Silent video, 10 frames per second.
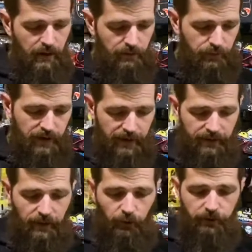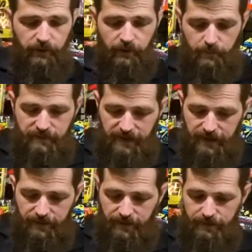Freak XL system
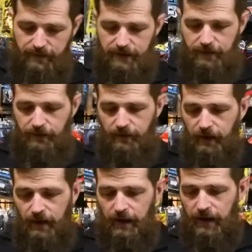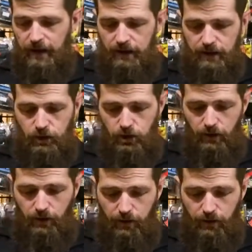takes these 8-inch